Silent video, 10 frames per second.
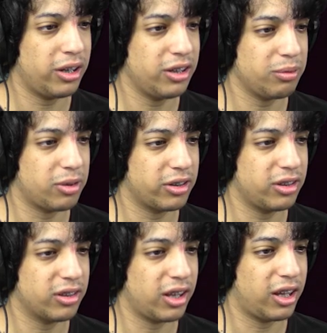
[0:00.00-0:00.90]
honest, because
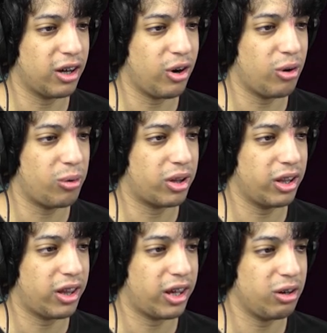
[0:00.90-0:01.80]
it's like, oh,
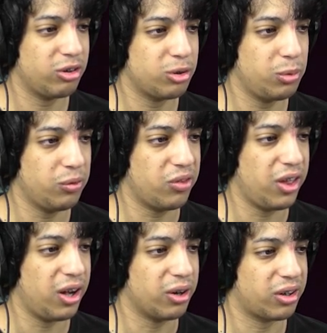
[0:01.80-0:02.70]
click here to move
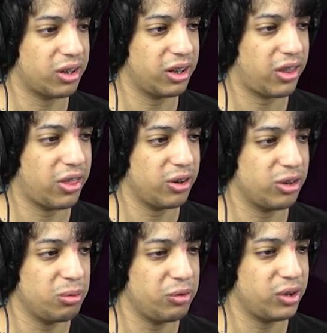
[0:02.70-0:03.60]
there, click there
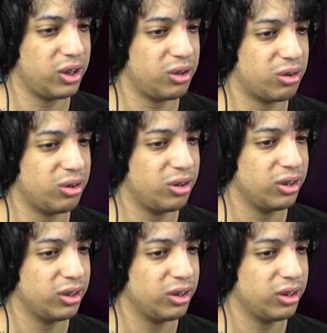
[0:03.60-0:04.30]
to move here.